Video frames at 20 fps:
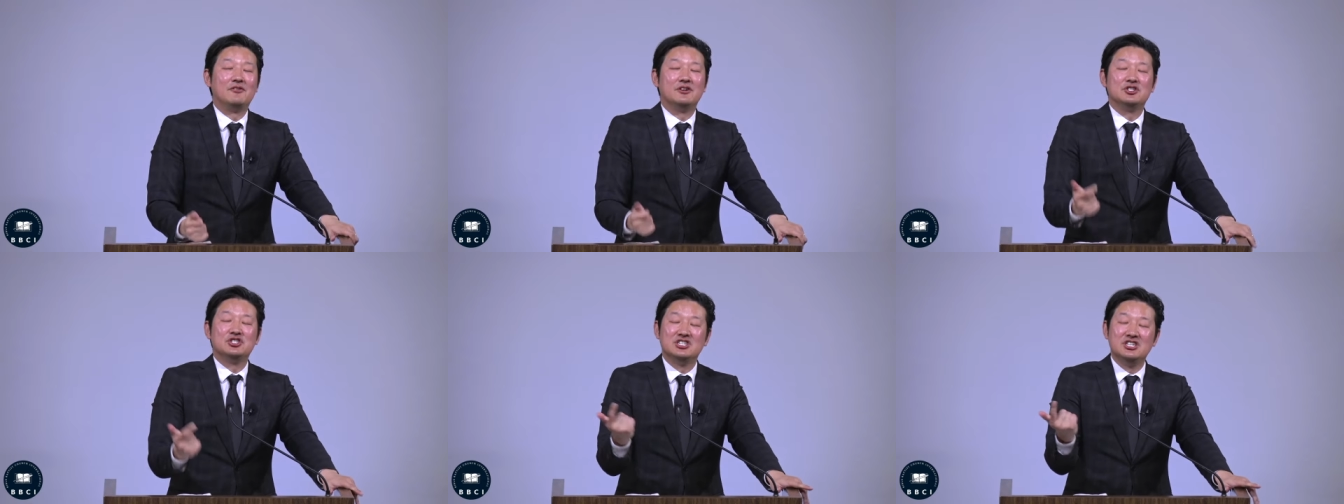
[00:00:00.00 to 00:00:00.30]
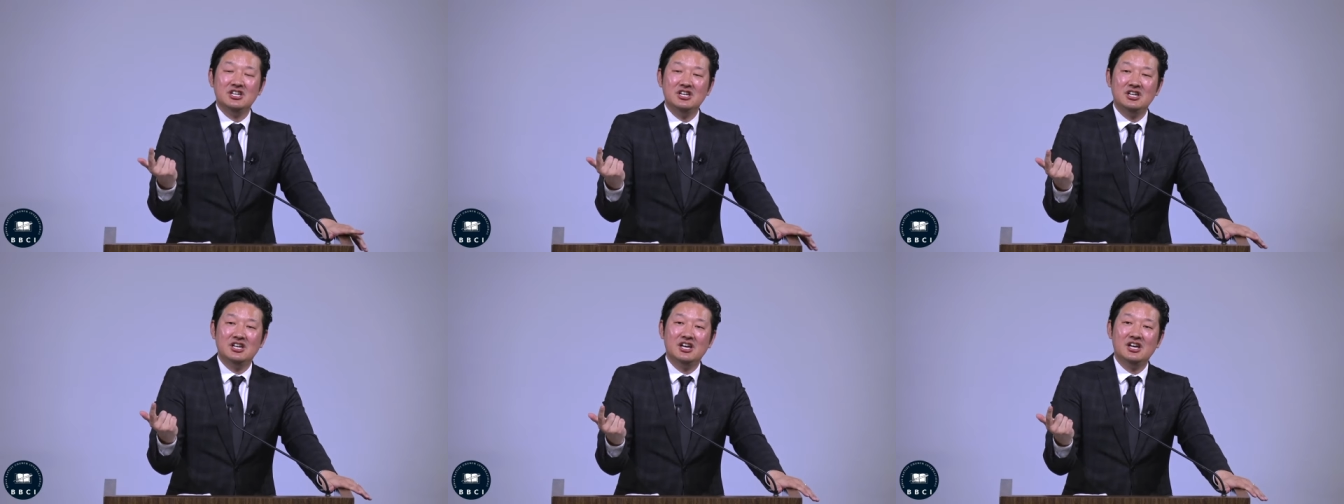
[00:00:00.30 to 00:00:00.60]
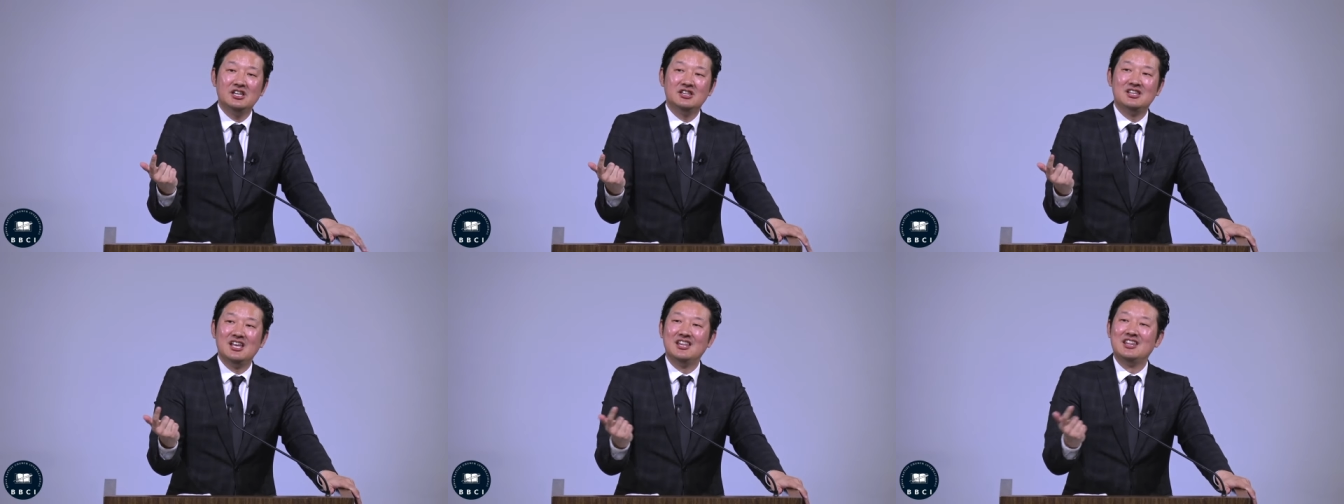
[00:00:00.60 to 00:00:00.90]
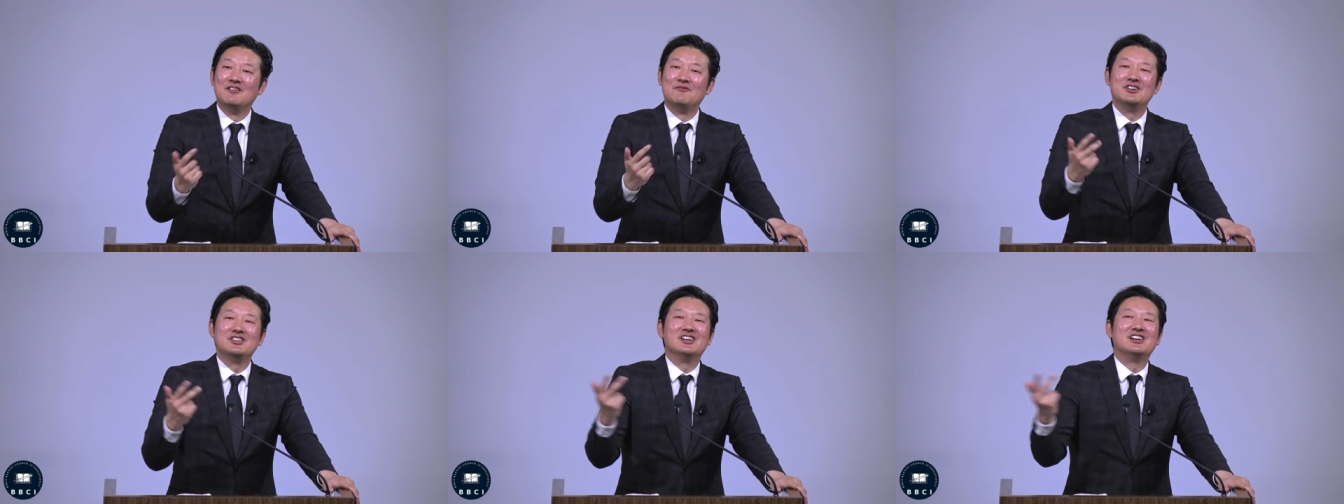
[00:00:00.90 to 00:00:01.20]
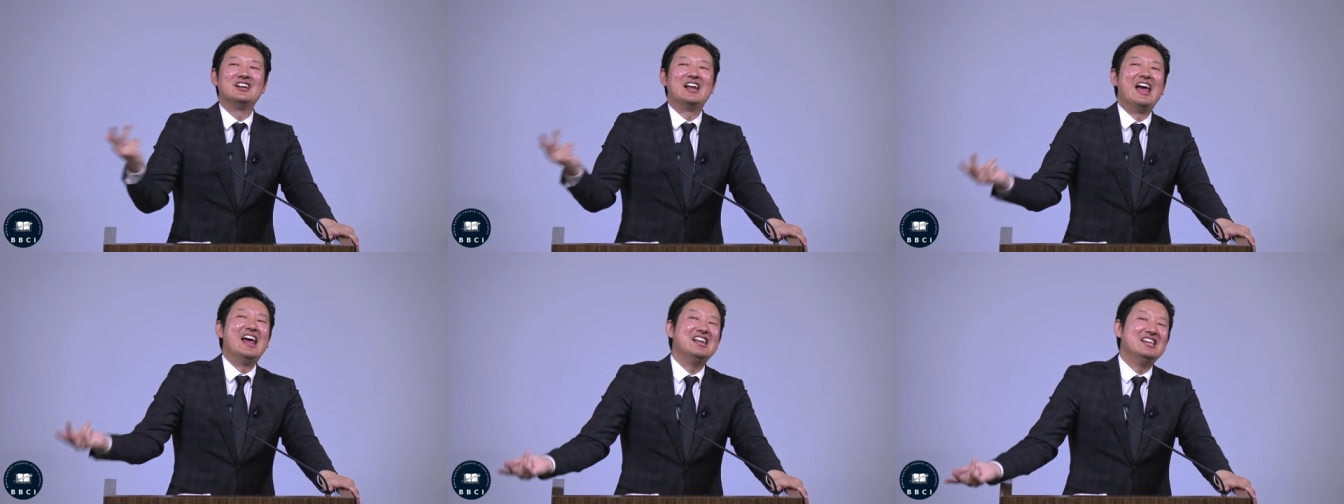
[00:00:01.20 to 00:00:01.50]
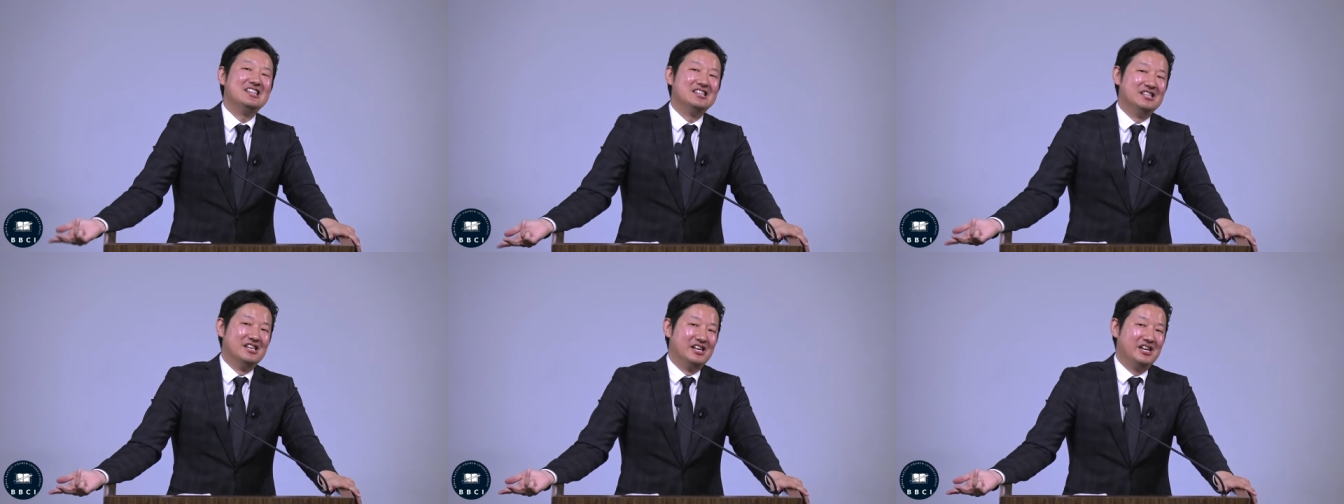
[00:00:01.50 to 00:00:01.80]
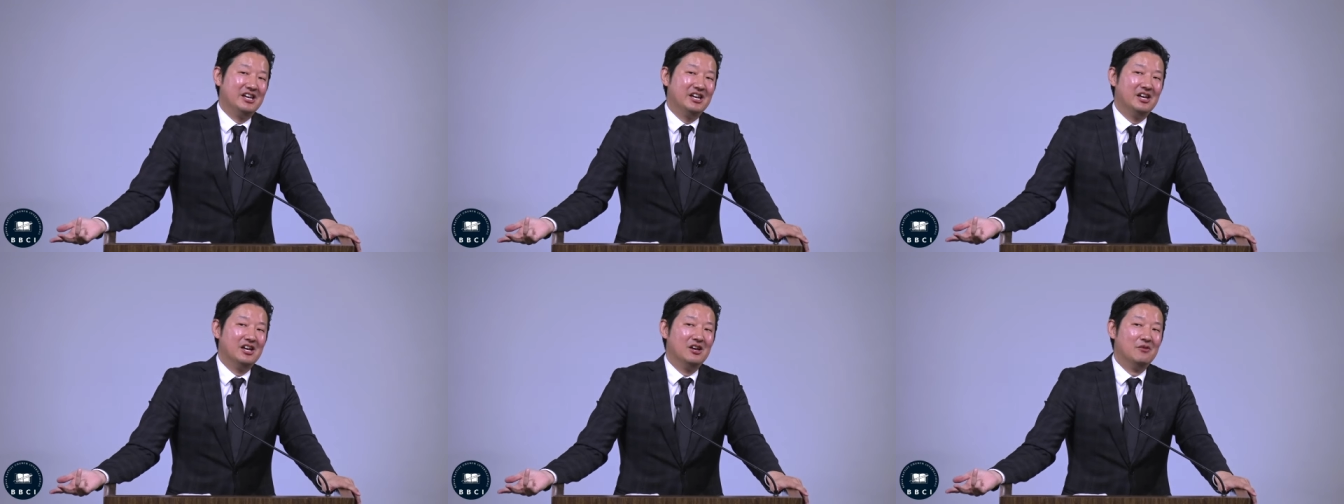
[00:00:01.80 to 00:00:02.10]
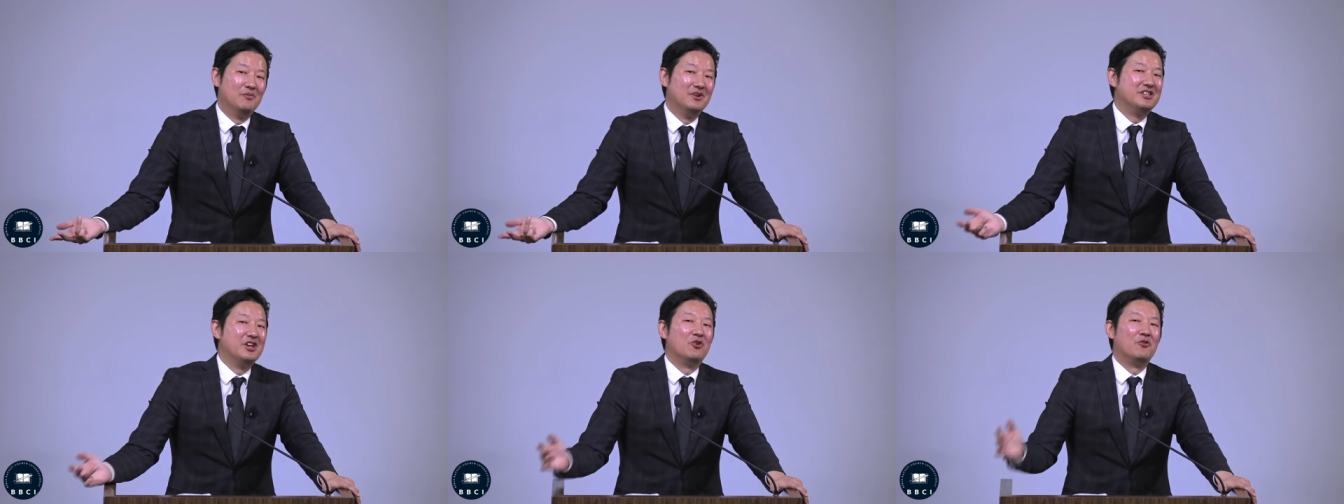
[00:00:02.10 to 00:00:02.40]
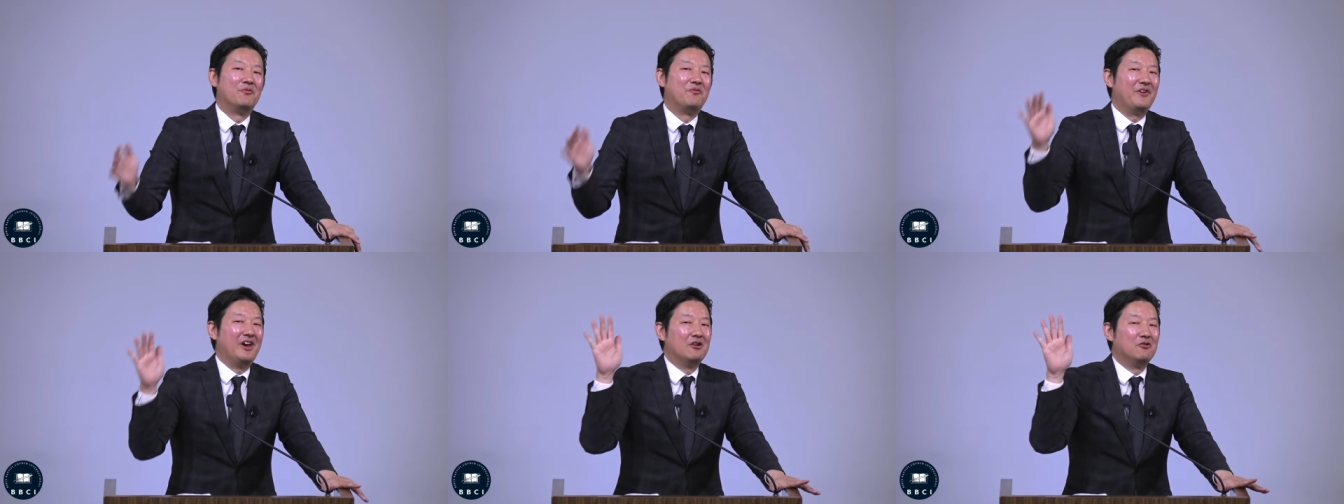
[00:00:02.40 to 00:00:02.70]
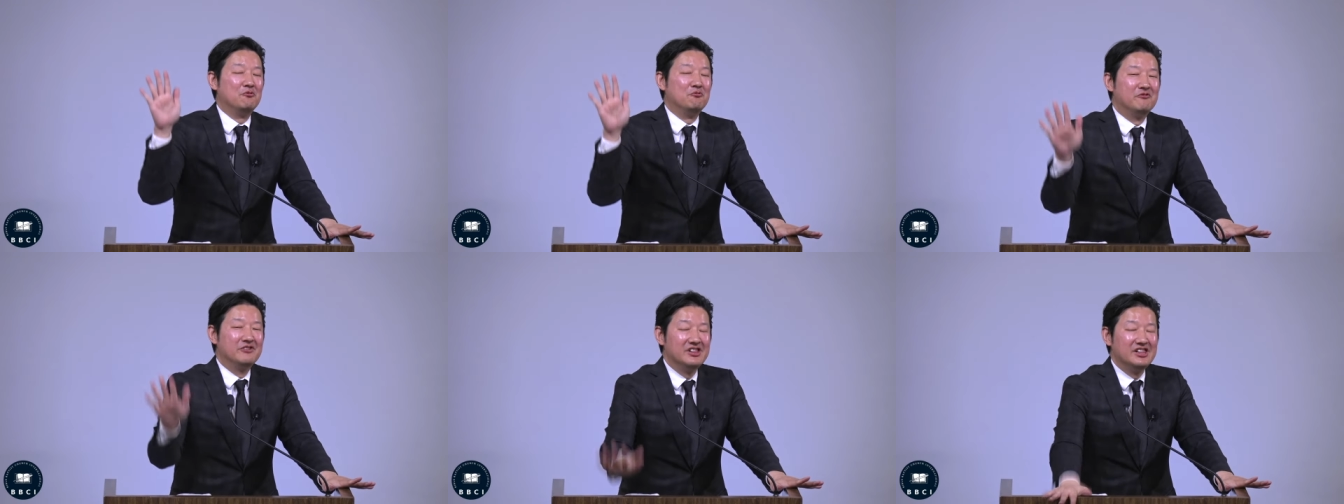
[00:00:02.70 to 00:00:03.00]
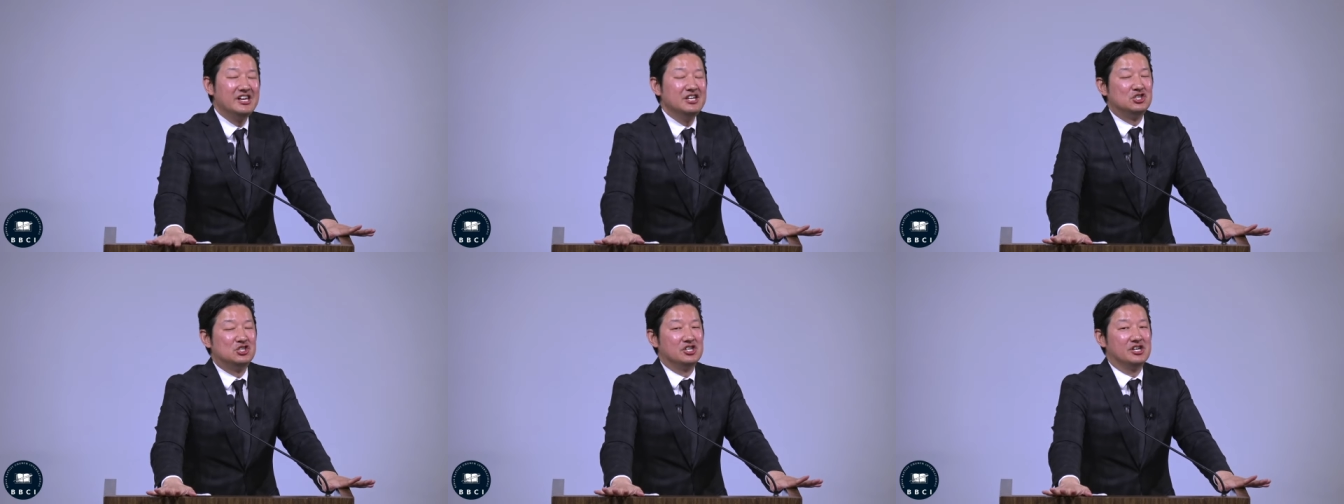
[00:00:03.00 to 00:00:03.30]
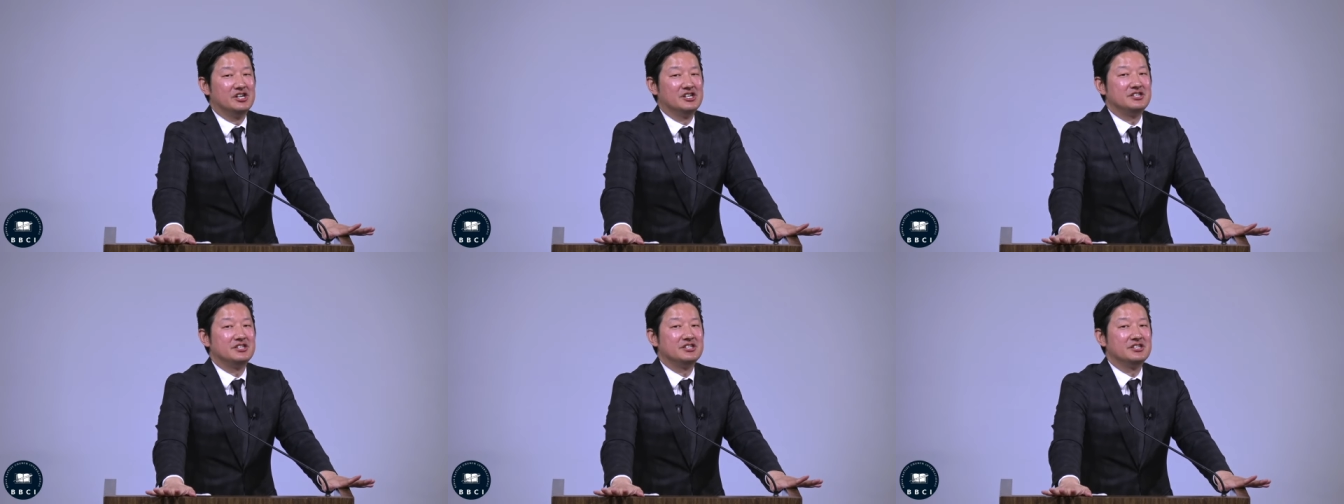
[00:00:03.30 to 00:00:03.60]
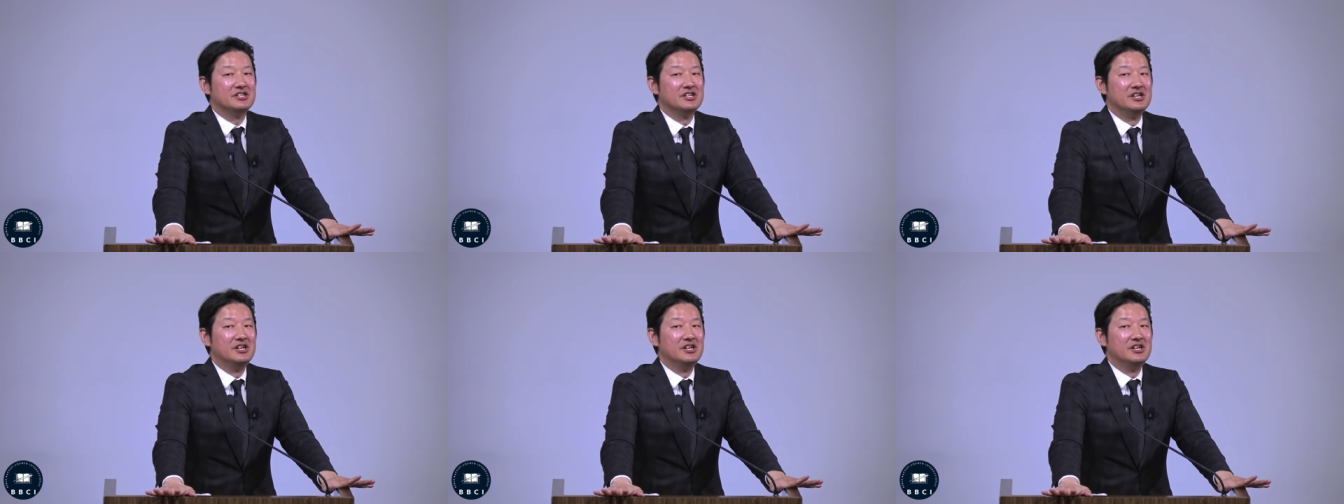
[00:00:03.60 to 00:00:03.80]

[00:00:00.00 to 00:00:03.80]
cheated, they never done anything, but they were very religious.